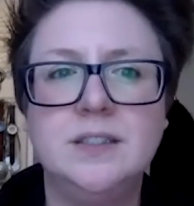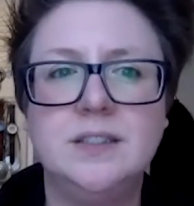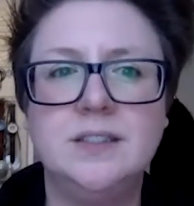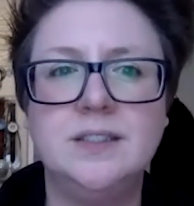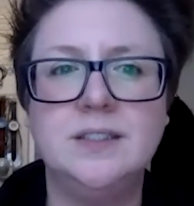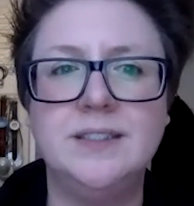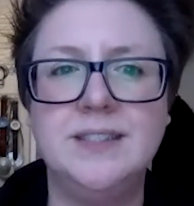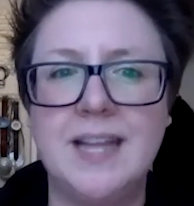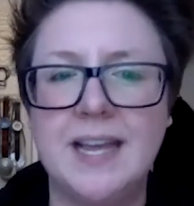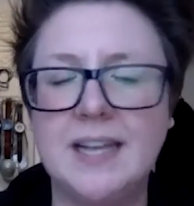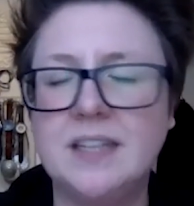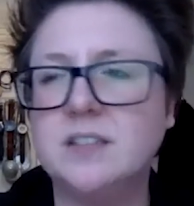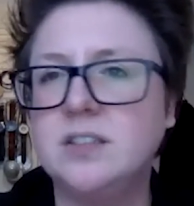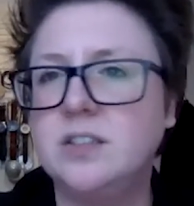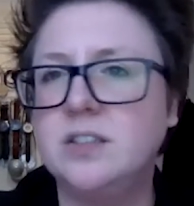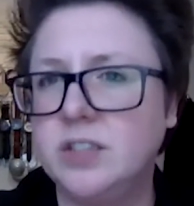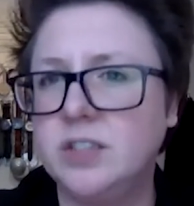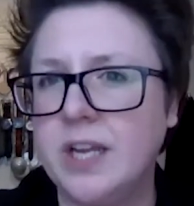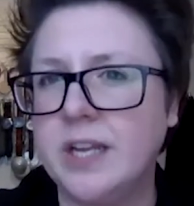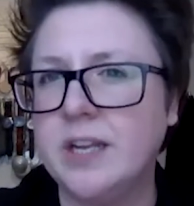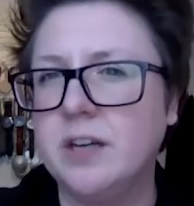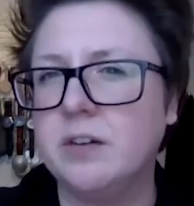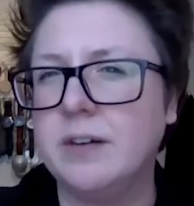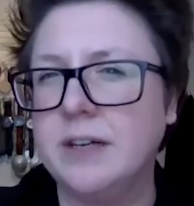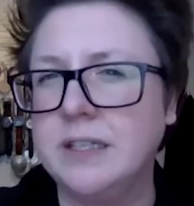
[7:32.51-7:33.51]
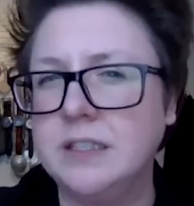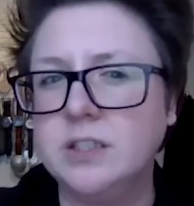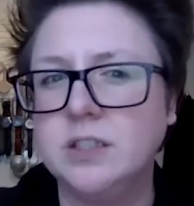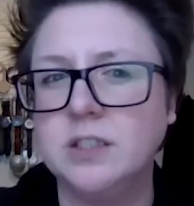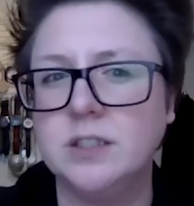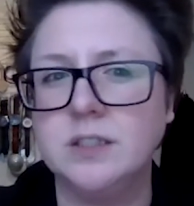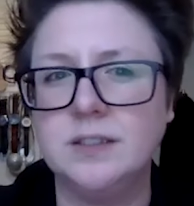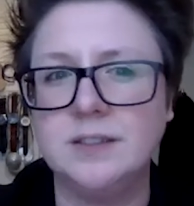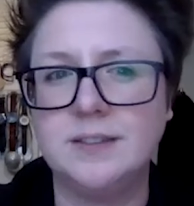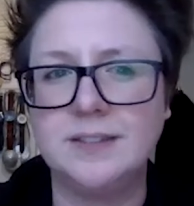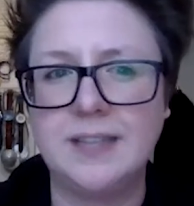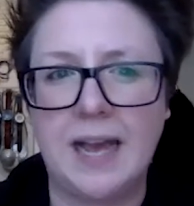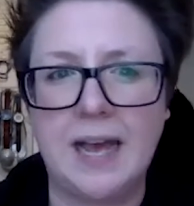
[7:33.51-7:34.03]
next
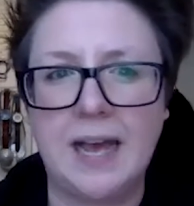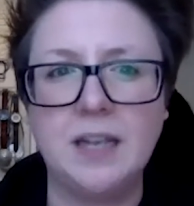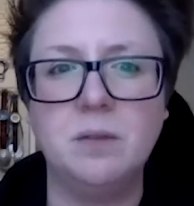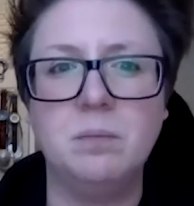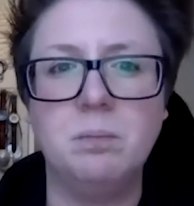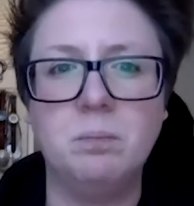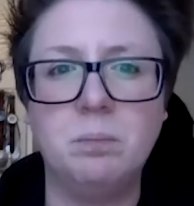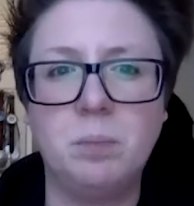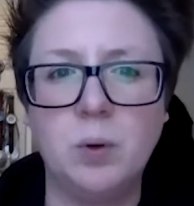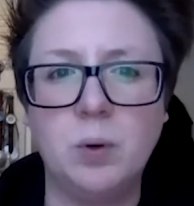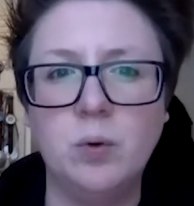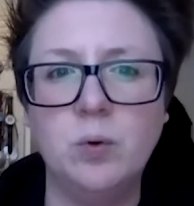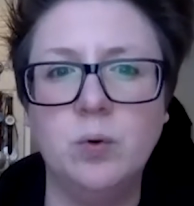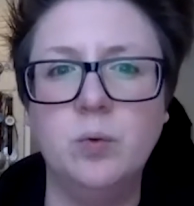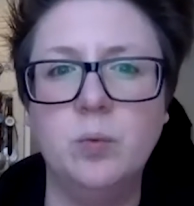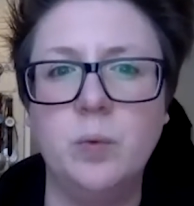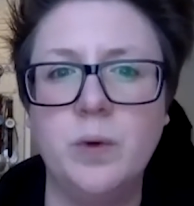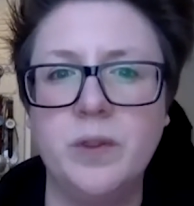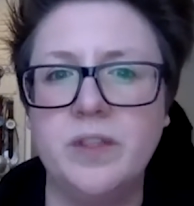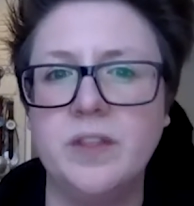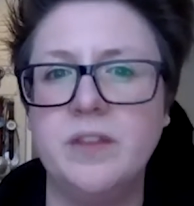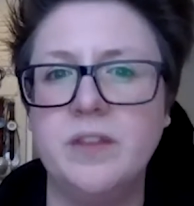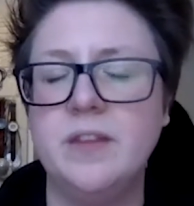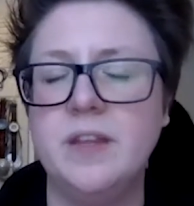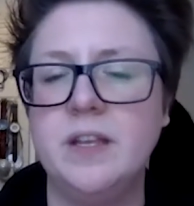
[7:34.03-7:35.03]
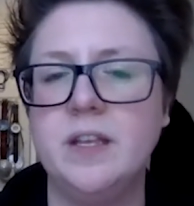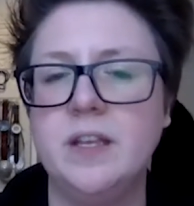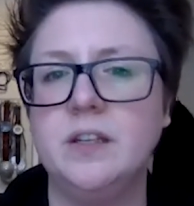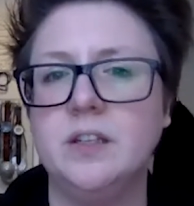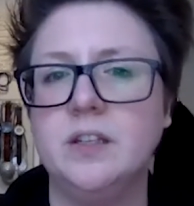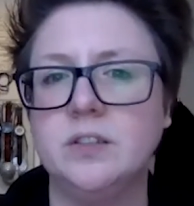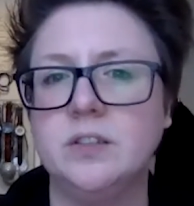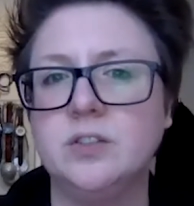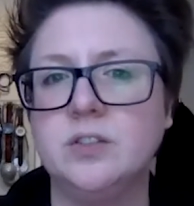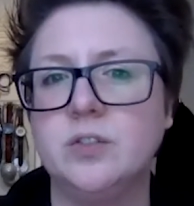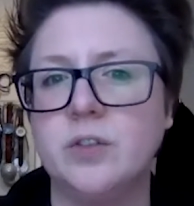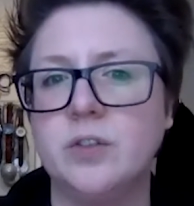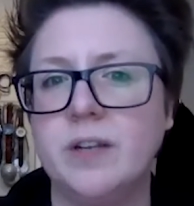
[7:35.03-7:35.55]
generation talent pool within the
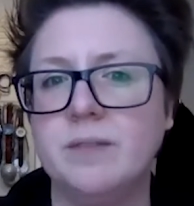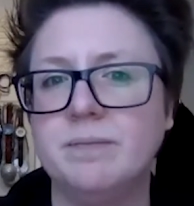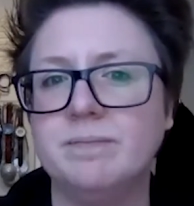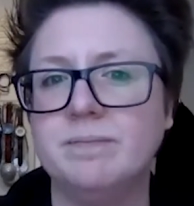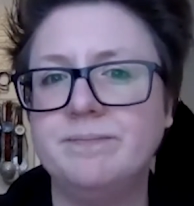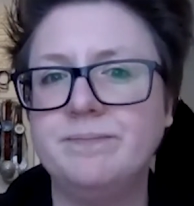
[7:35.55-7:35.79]
industry.